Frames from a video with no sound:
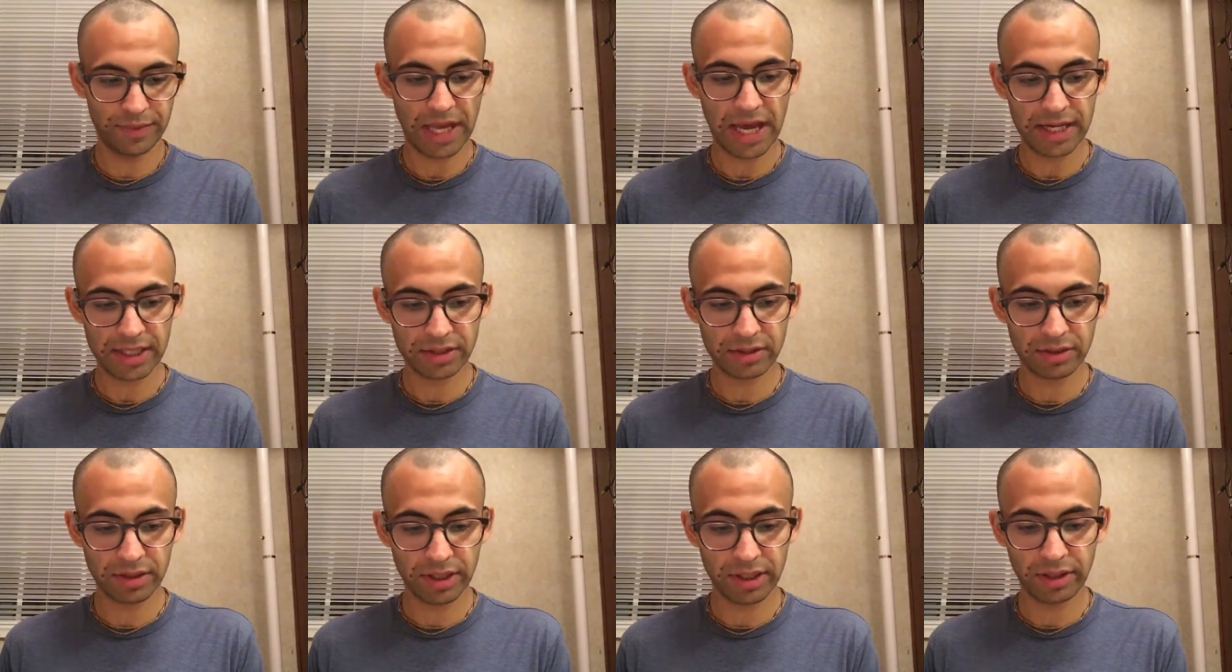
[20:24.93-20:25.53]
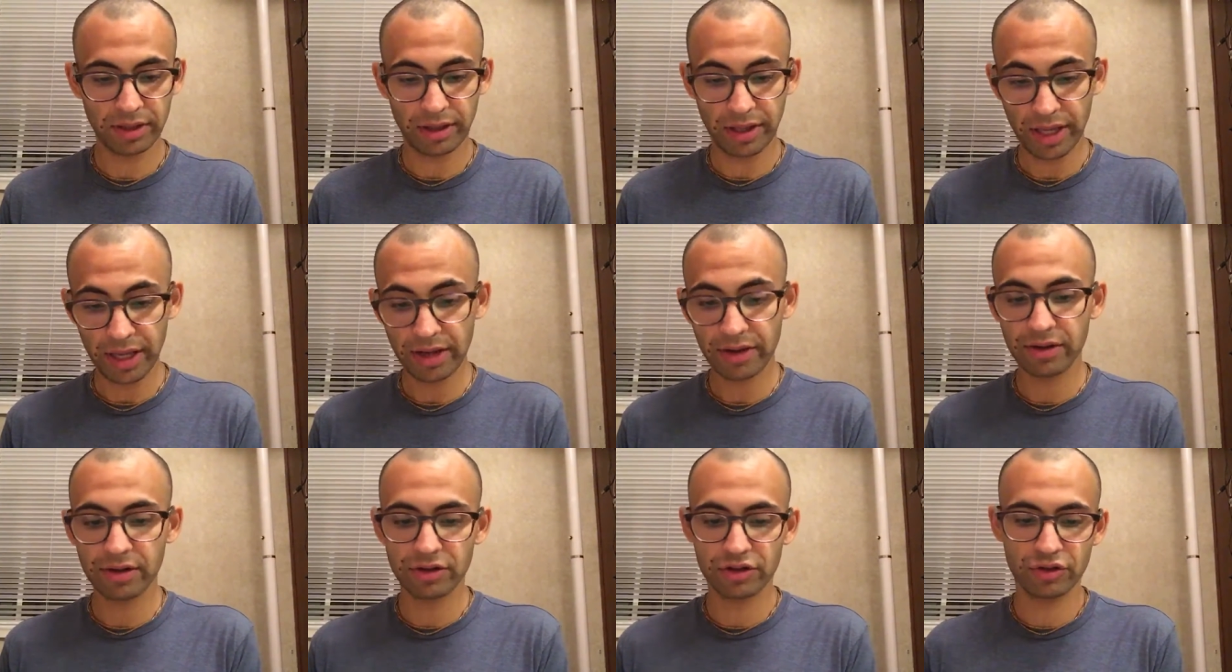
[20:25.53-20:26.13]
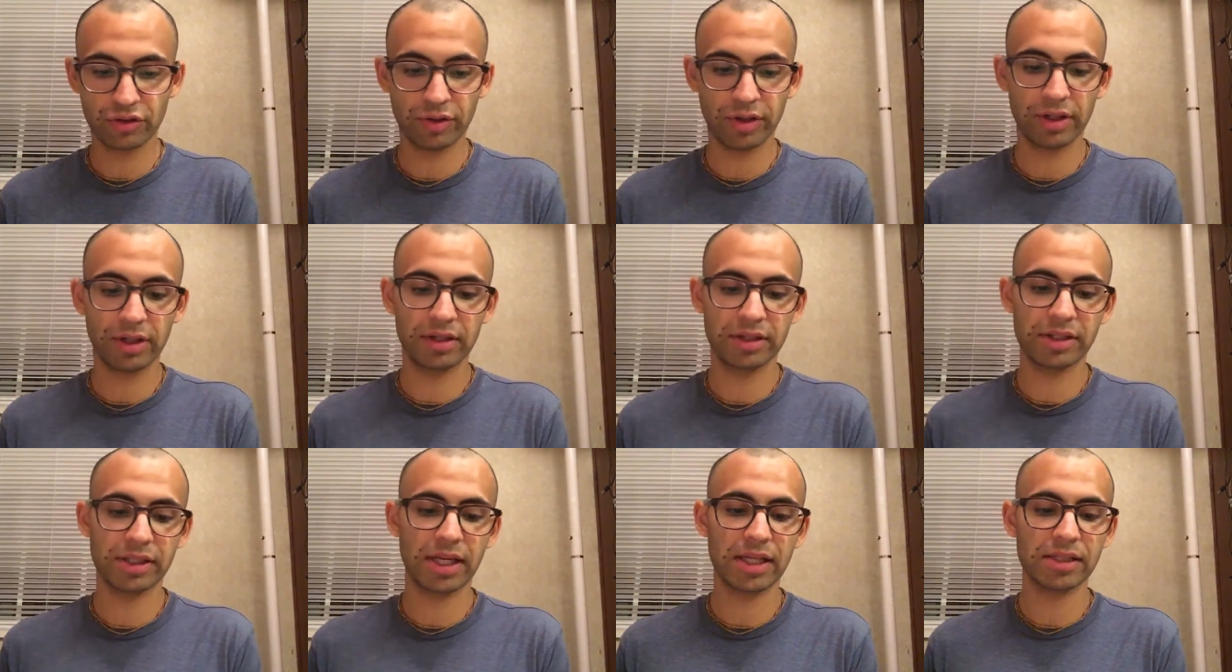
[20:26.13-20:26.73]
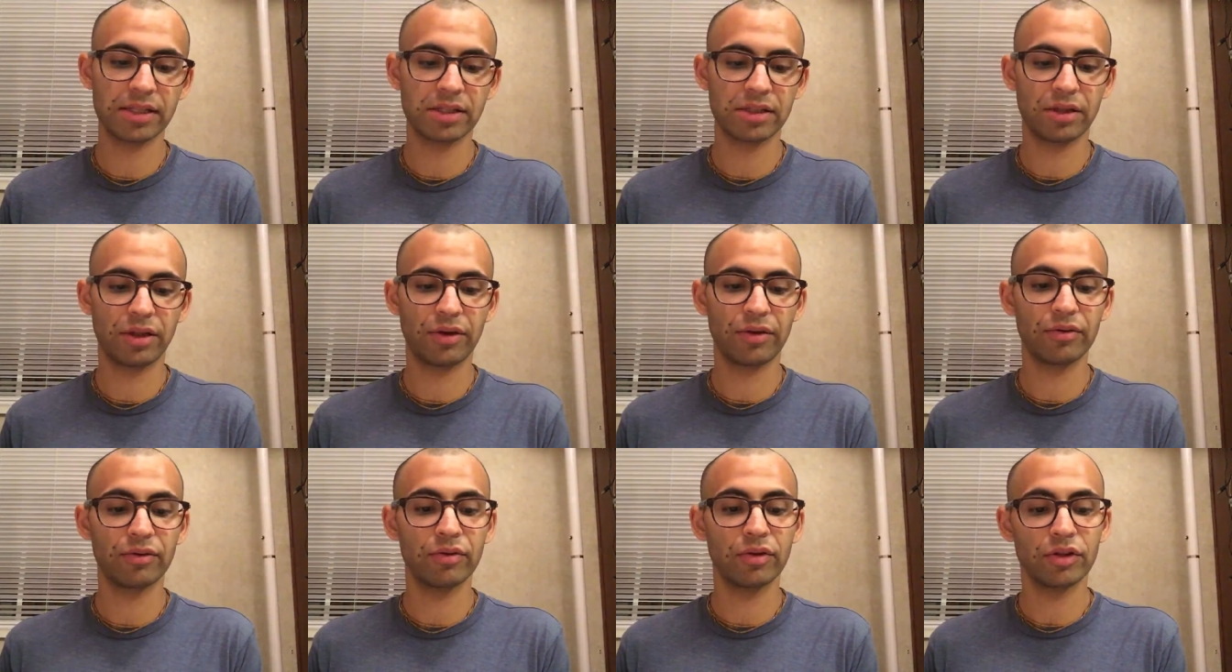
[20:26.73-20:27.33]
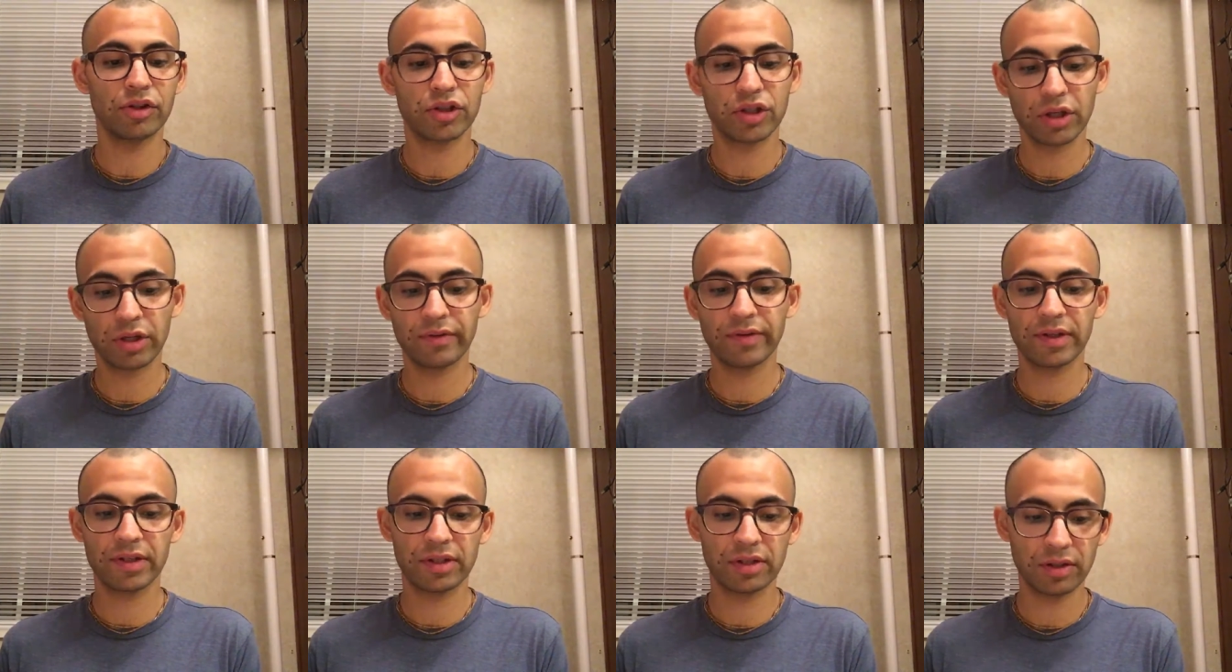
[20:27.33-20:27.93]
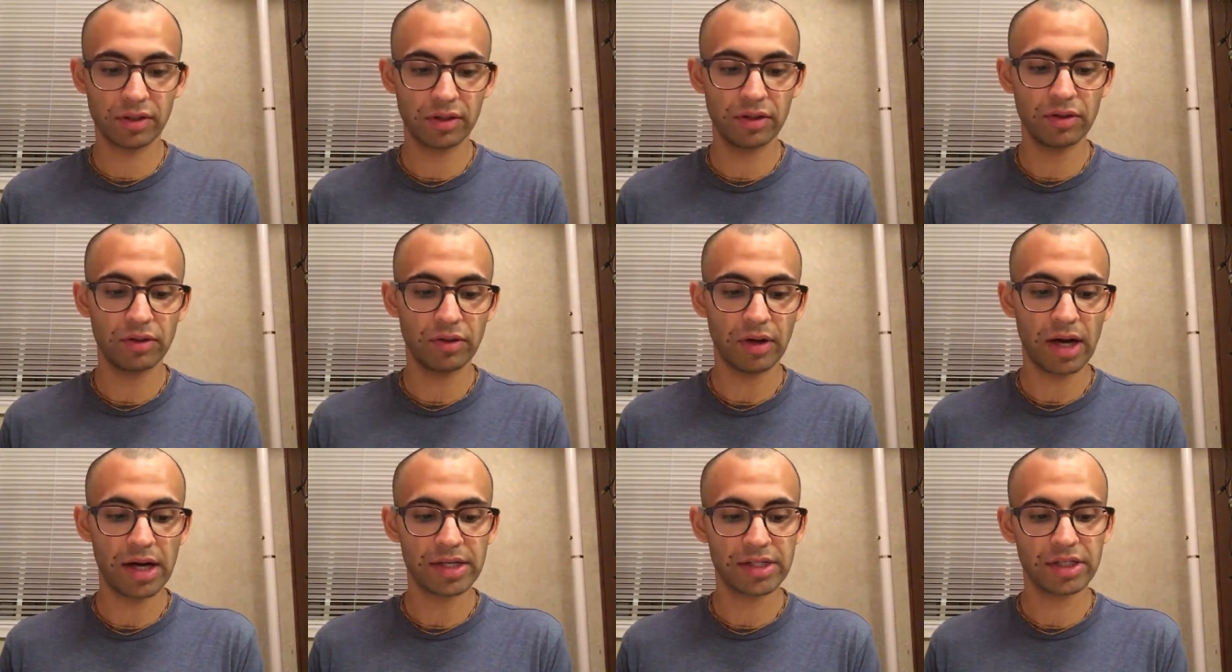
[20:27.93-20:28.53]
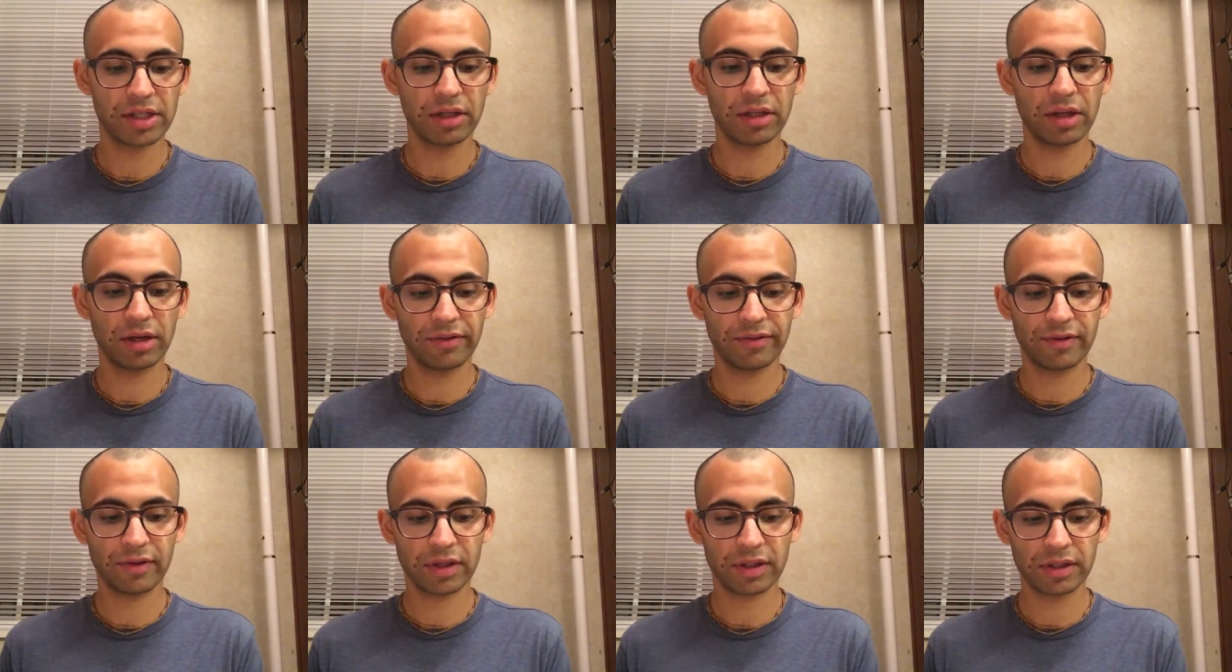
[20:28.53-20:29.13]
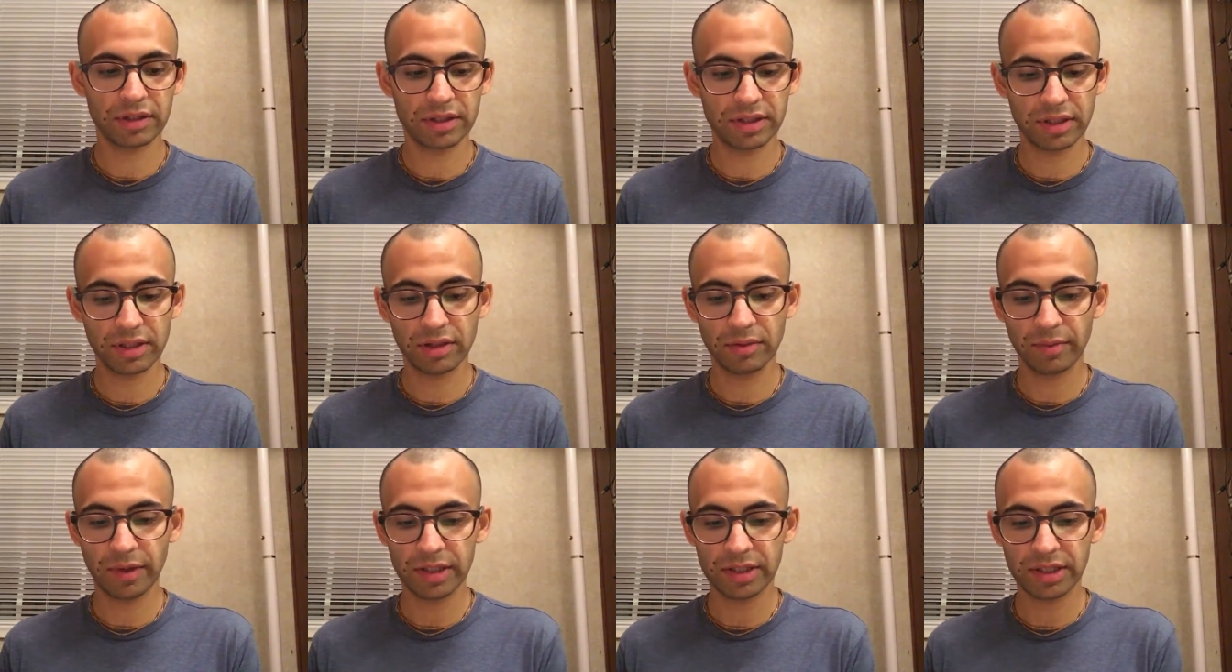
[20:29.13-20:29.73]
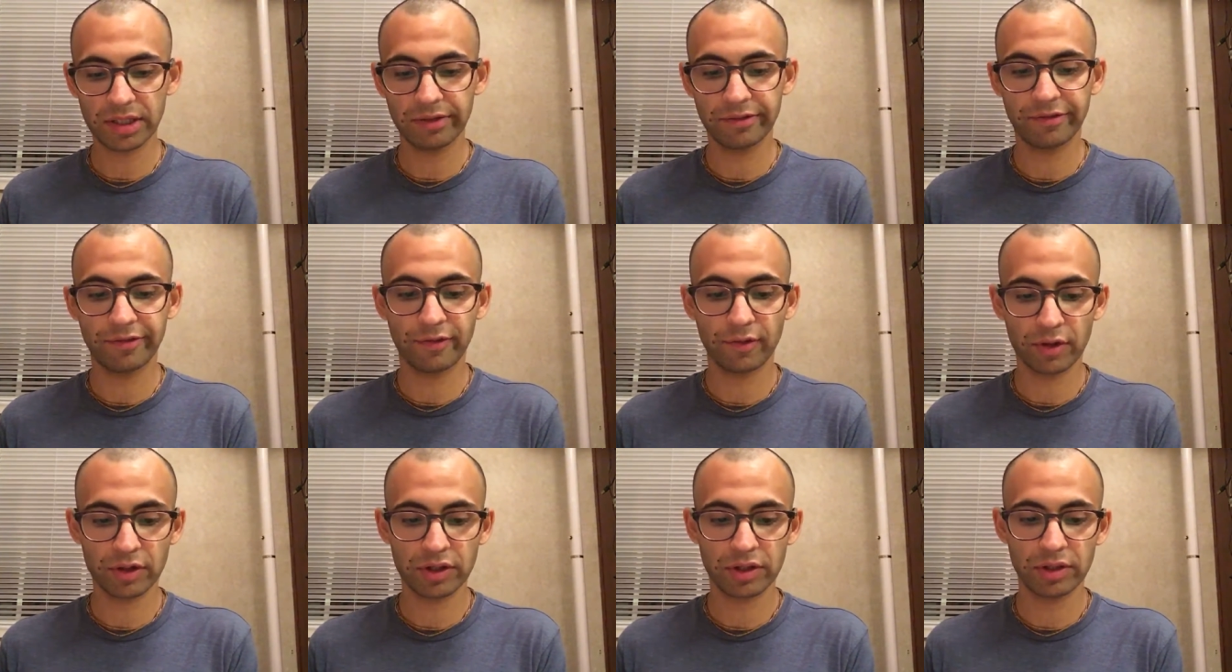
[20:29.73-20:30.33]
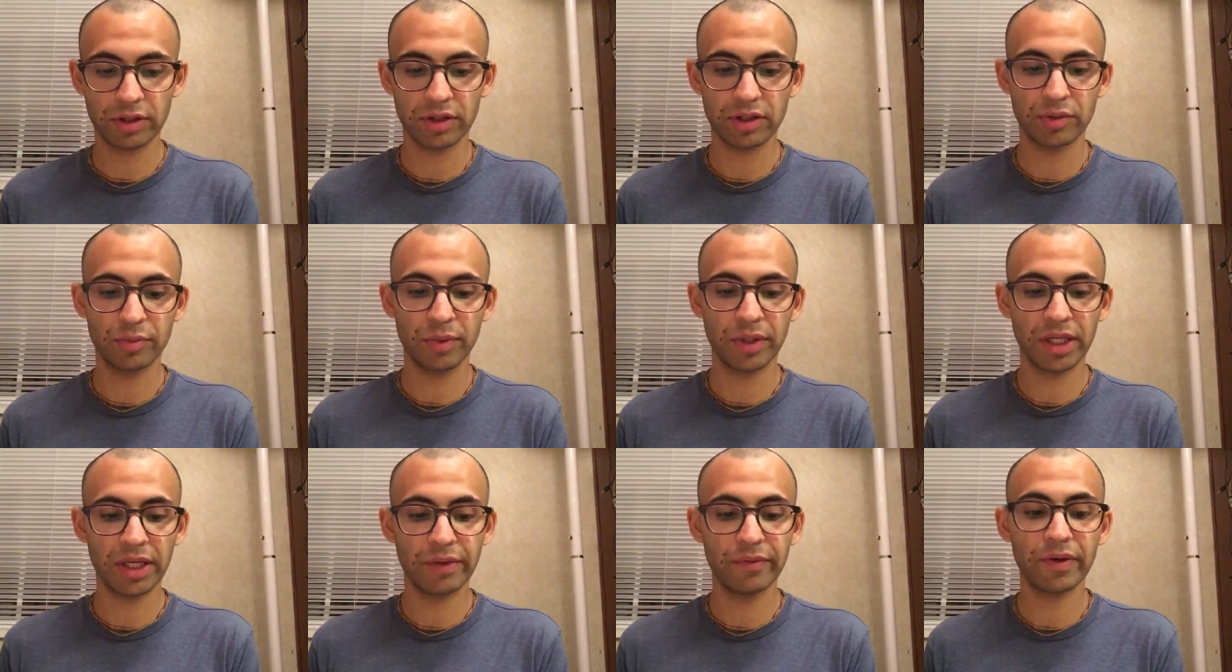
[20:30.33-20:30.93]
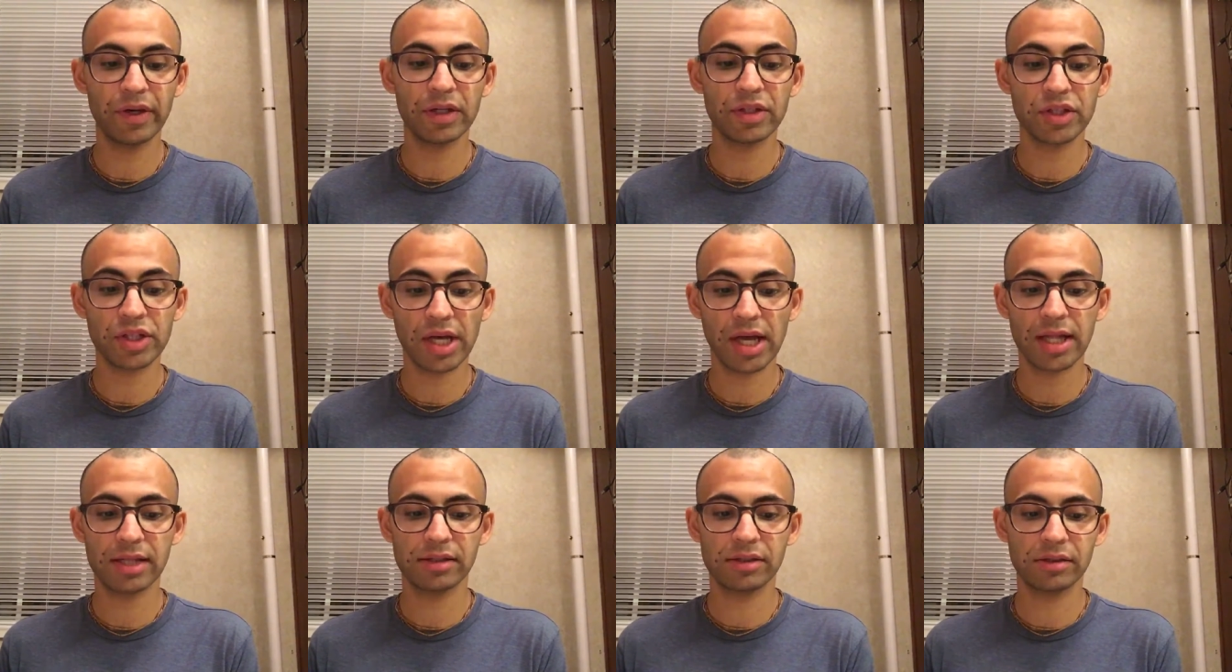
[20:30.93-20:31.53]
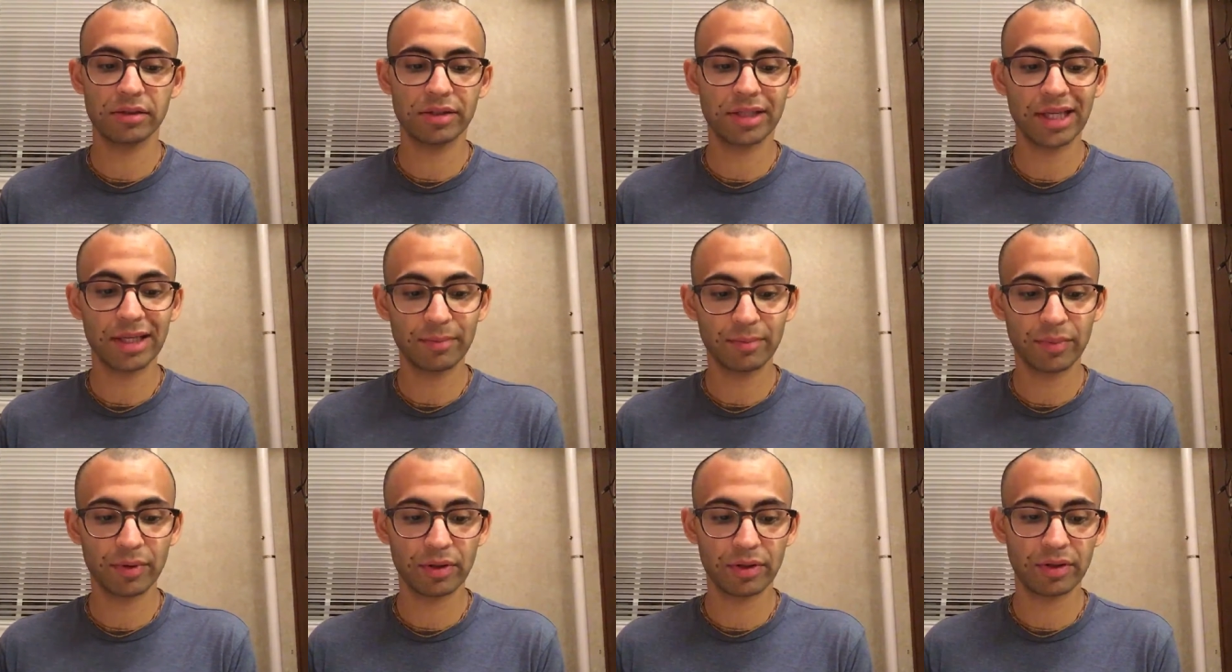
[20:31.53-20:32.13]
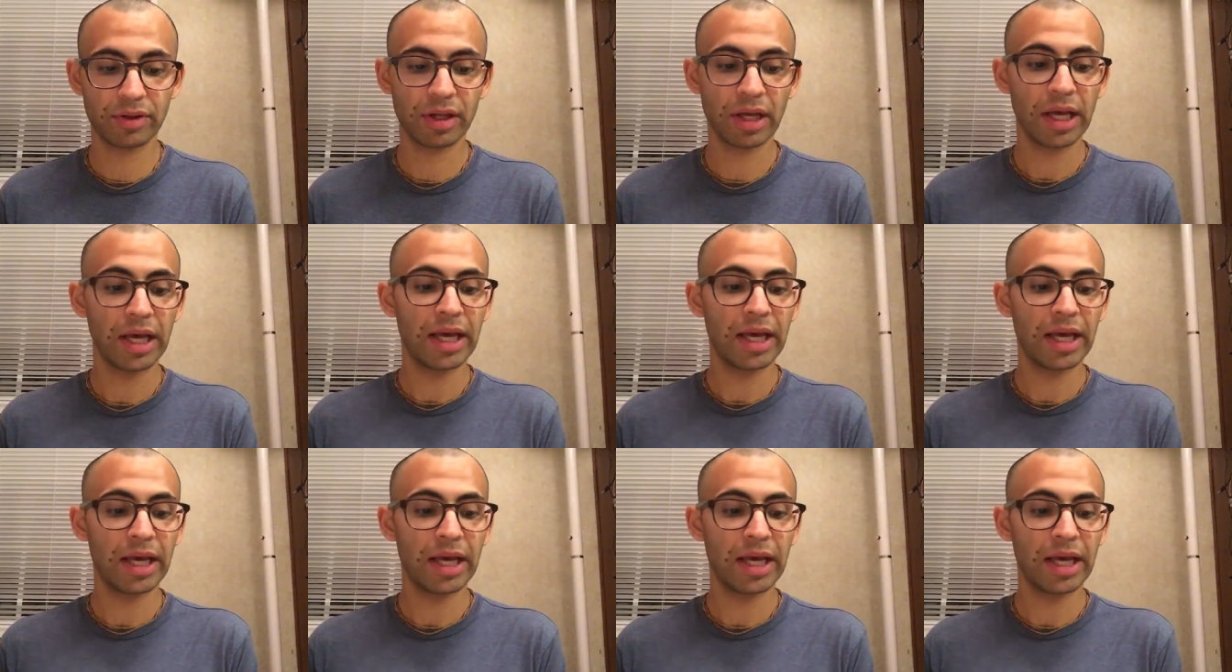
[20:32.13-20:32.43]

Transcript: Actually, they are enjoying the senses through service to you. I shall therefore consider myself fortunate to be given a chance to take birth